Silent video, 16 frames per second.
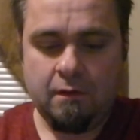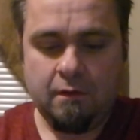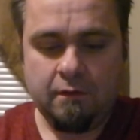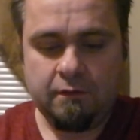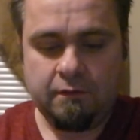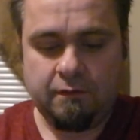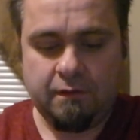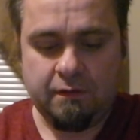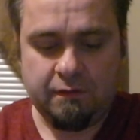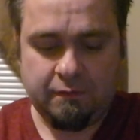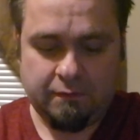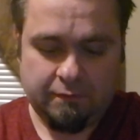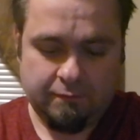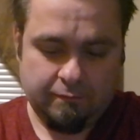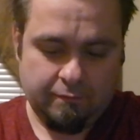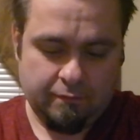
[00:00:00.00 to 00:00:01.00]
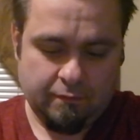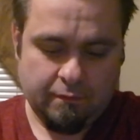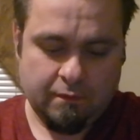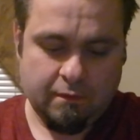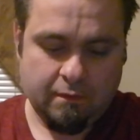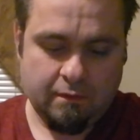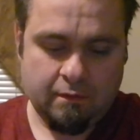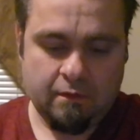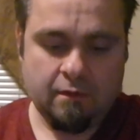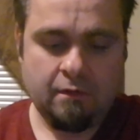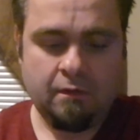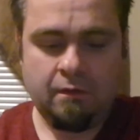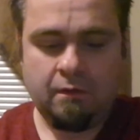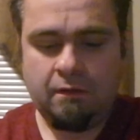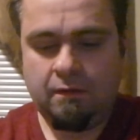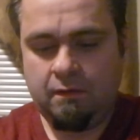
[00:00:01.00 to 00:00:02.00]
so this
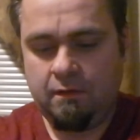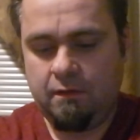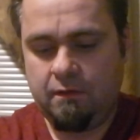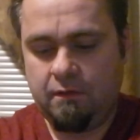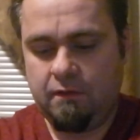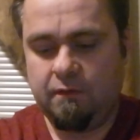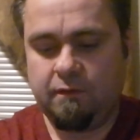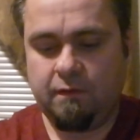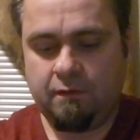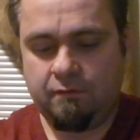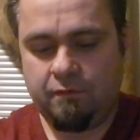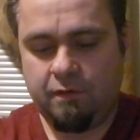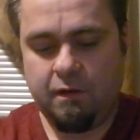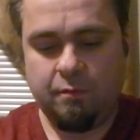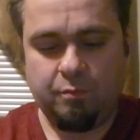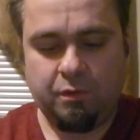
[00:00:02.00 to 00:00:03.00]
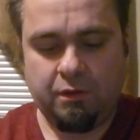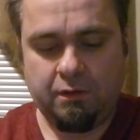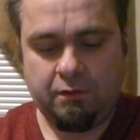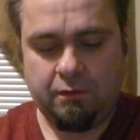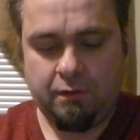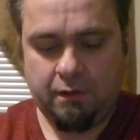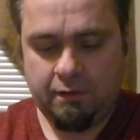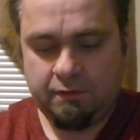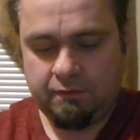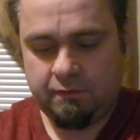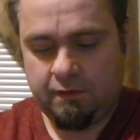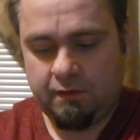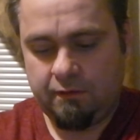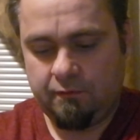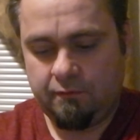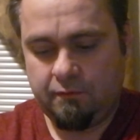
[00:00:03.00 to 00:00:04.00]
is a great beginner headset.